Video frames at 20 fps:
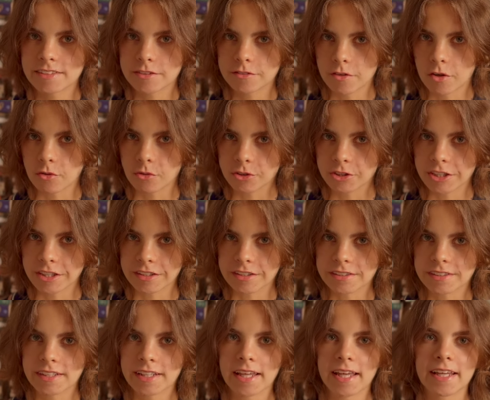
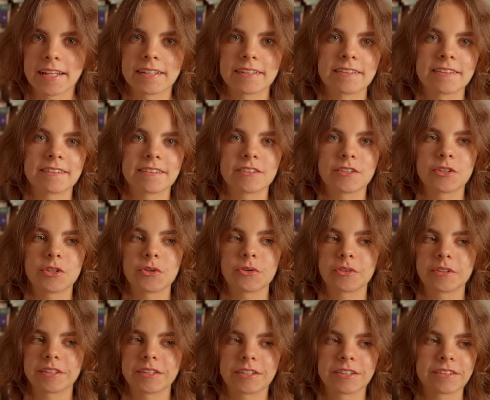devotion and
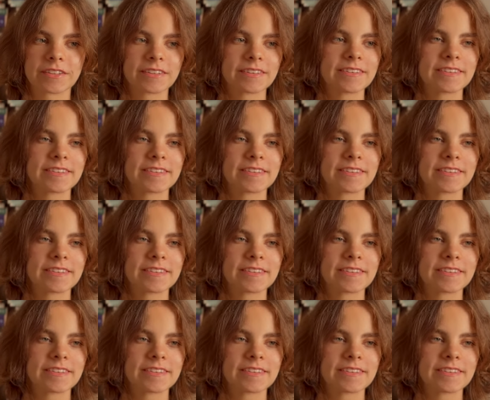you're